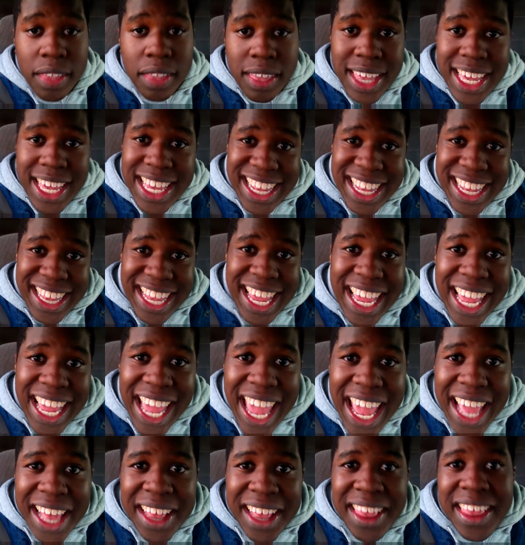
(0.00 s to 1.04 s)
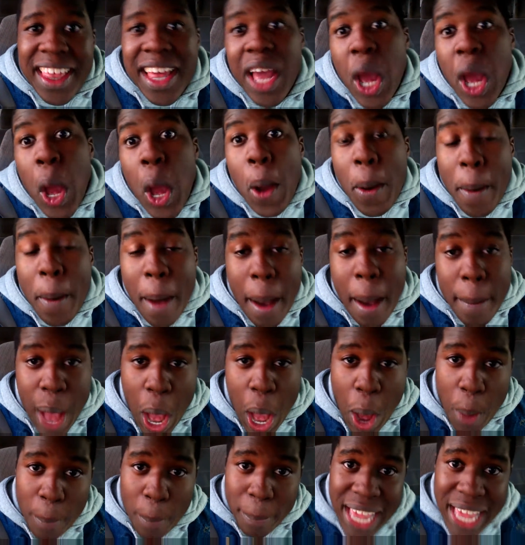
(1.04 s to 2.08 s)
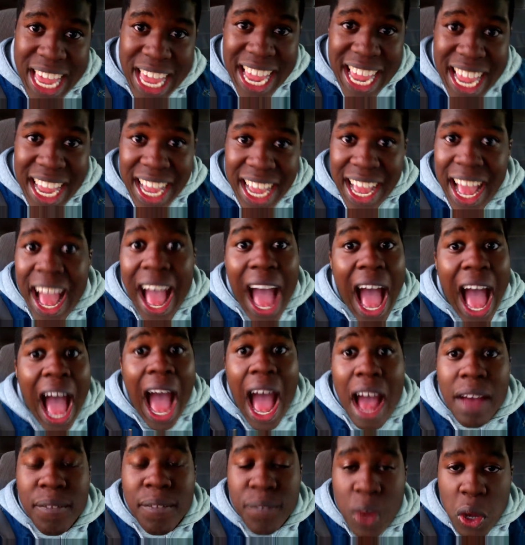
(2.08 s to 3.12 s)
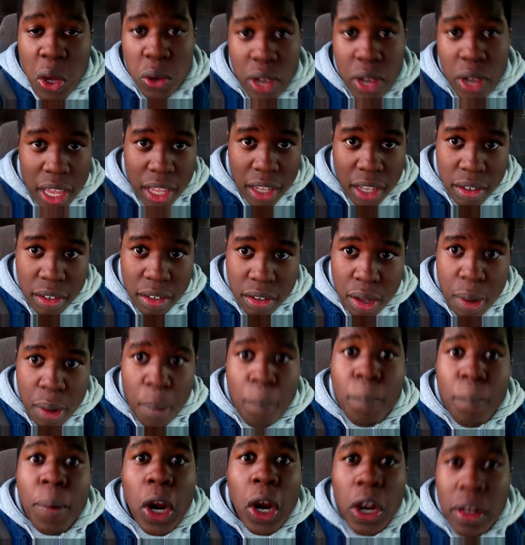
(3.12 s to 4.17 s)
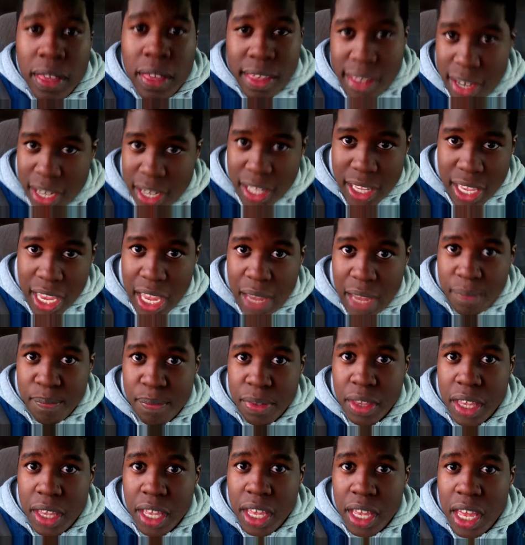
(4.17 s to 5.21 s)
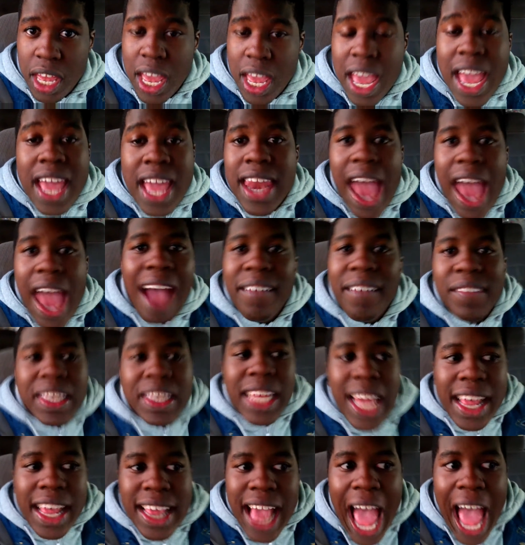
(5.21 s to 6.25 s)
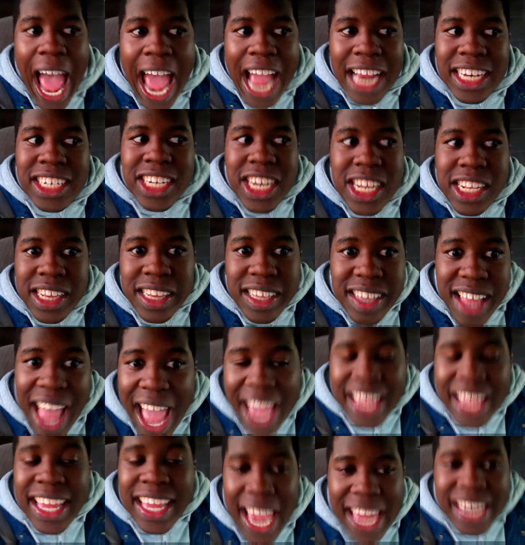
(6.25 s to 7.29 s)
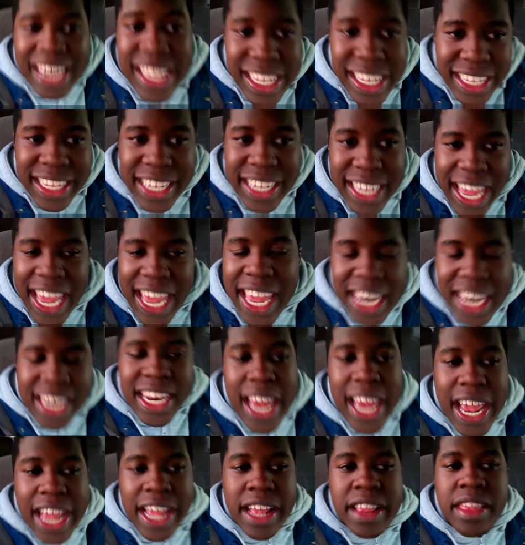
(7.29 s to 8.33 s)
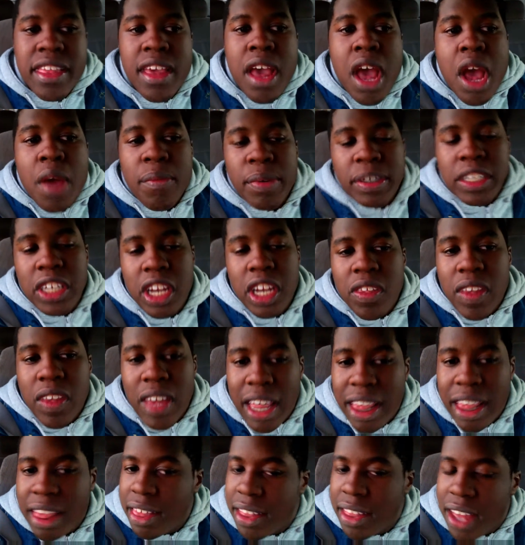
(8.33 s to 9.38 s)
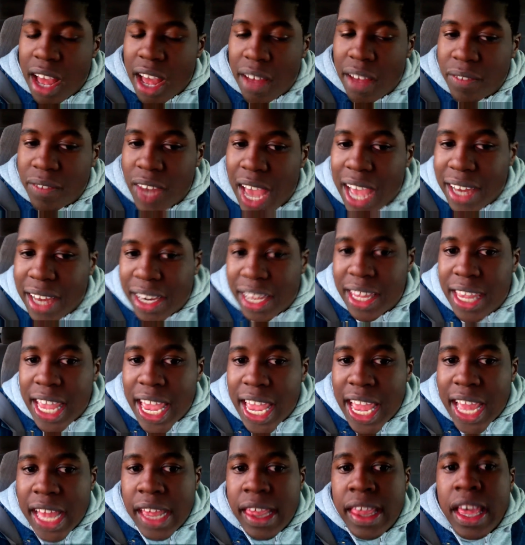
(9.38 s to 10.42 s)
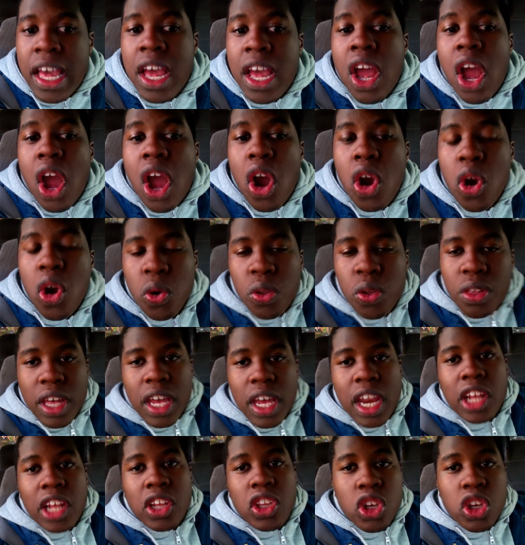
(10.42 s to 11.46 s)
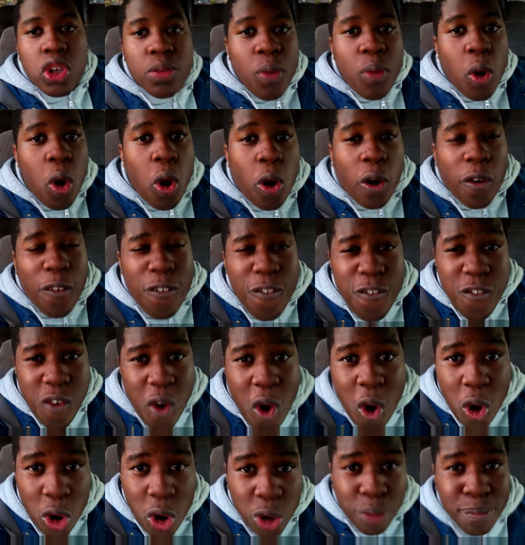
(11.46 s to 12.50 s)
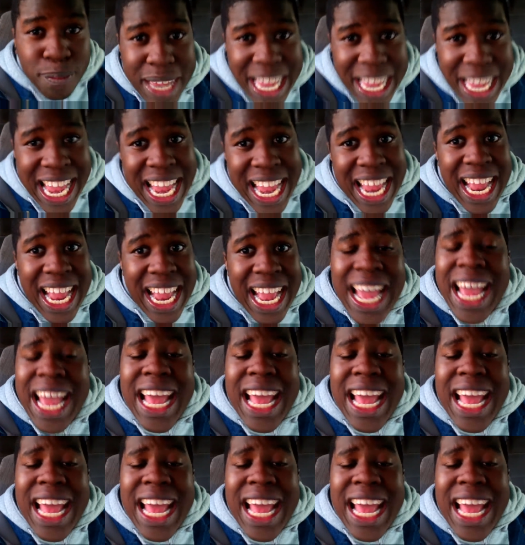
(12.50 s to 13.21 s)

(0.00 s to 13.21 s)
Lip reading: See, the thing is, about me, I'm voting, personally. Not because I actually like any of the candidates, but just because it's come down to this. Who's gonna do more for me?